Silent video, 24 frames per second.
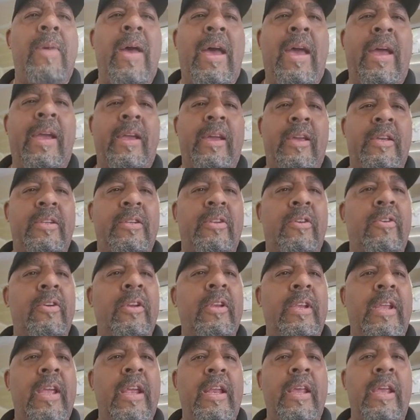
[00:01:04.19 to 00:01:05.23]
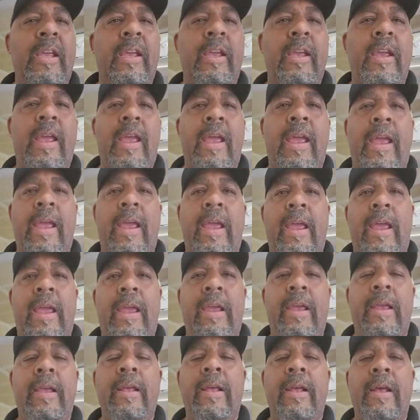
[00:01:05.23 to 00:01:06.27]
back, I started getting
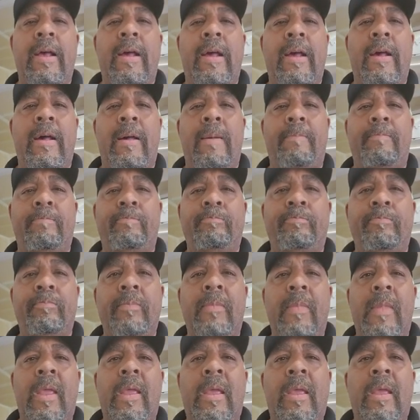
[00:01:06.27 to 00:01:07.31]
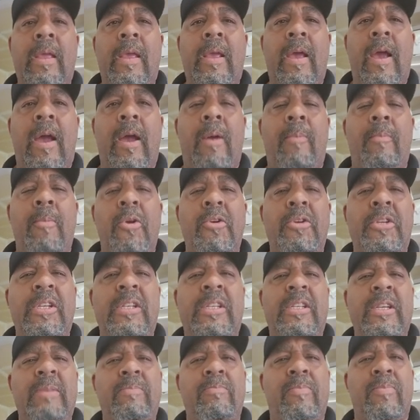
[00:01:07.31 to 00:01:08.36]
a um,
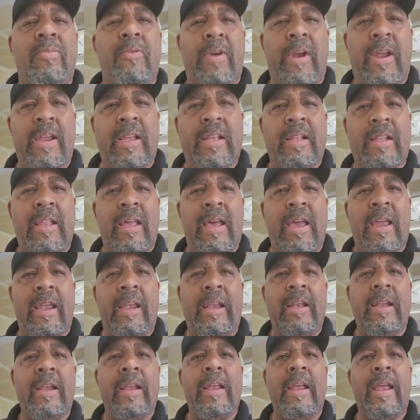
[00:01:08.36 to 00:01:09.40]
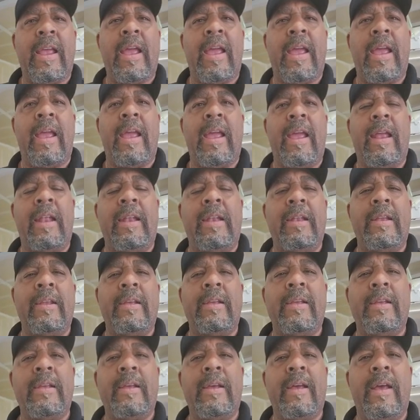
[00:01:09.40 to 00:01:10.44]
emergency brake light
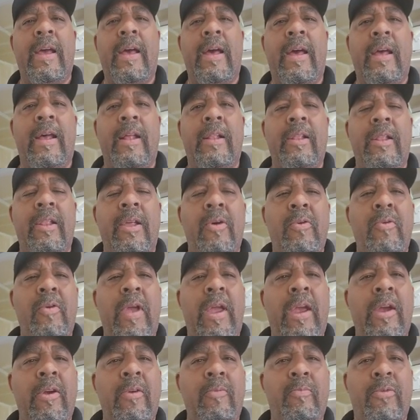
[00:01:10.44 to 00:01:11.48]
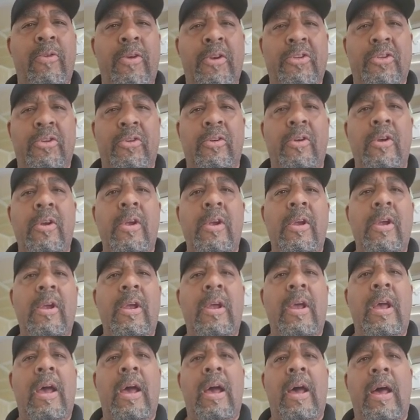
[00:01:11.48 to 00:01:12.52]
and uh, low air pressure
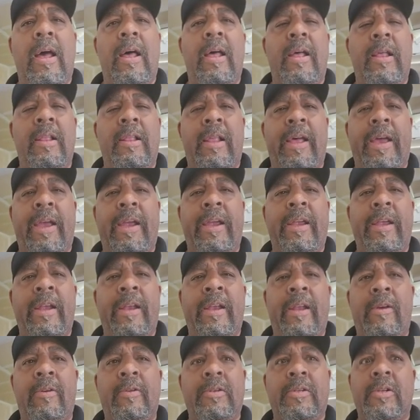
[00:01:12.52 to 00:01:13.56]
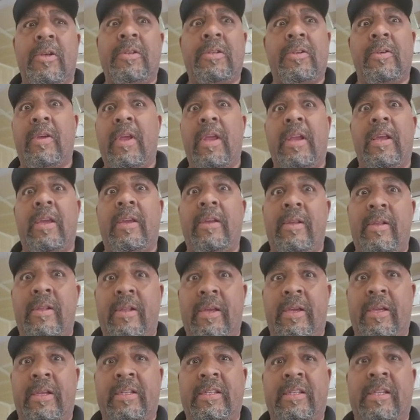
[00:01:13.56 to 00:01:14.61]
uh, light. And I was also getting
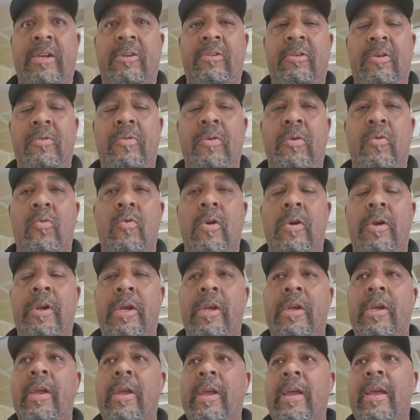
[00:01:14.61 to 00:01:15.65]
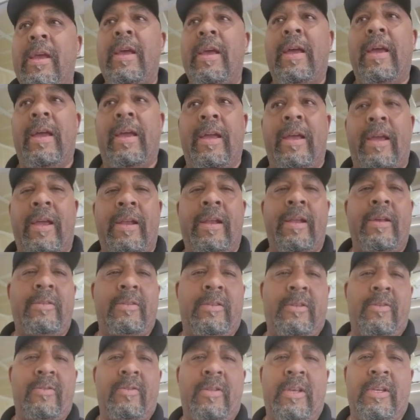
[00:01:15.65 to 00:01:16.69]
like a steering wheel warning. And, and I
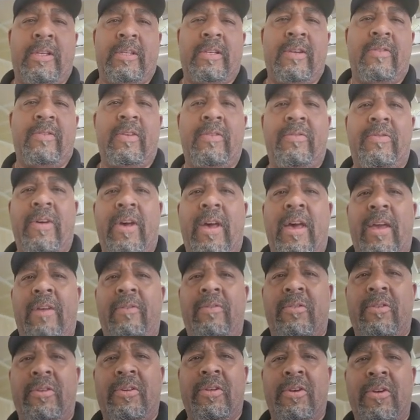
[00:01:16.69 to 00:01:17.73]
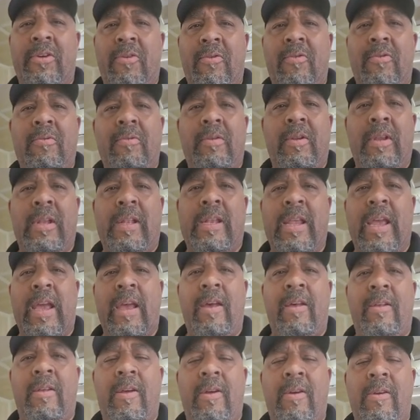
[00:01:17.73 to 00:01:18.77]
was doing like 75 or so
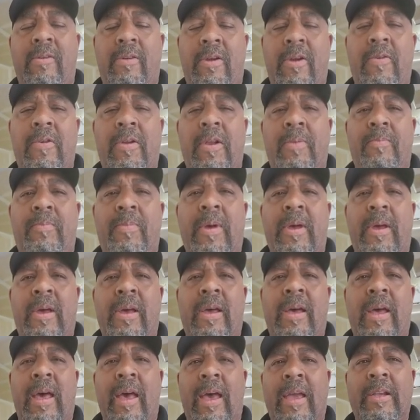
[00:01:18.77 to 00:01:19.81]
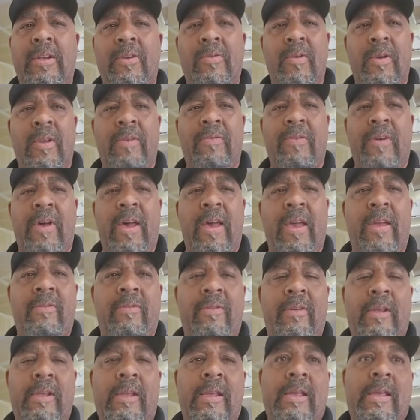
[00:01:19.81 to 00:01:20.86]
down or going up uh, I-25.
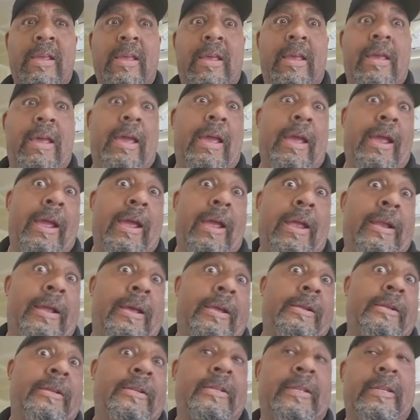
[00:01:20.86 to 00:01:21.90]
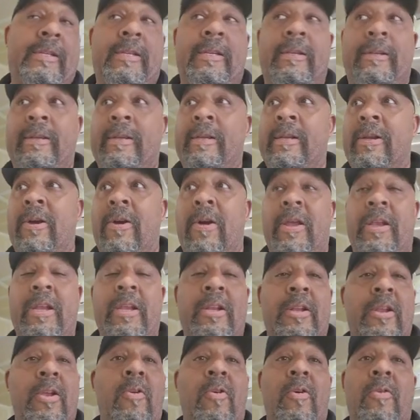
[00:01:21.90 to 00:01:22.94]
And I just, you know, I
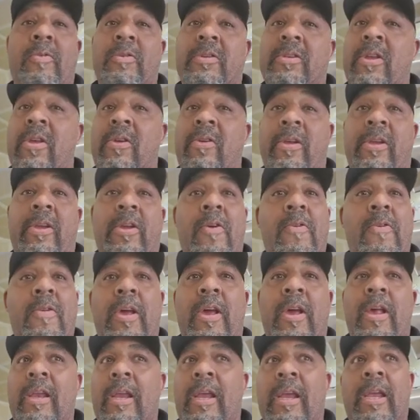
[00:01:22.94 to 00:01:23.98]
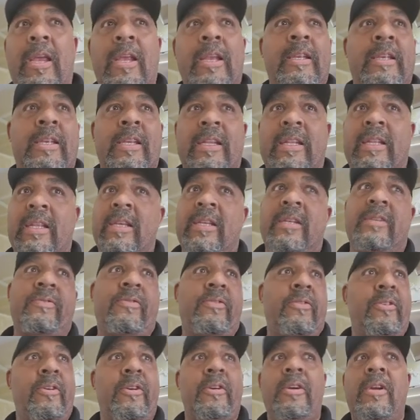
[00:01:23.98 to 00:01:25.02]
didn't know what was going on. It, it did this
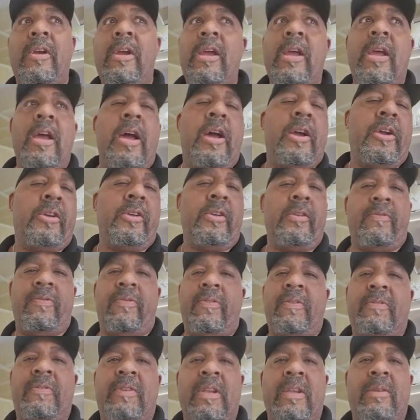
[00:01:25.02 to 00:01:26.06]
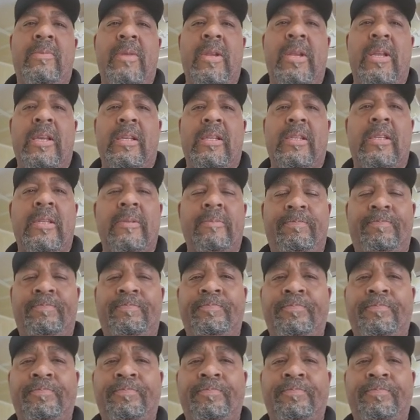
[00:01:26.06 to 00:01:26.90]
for a good 15 minutes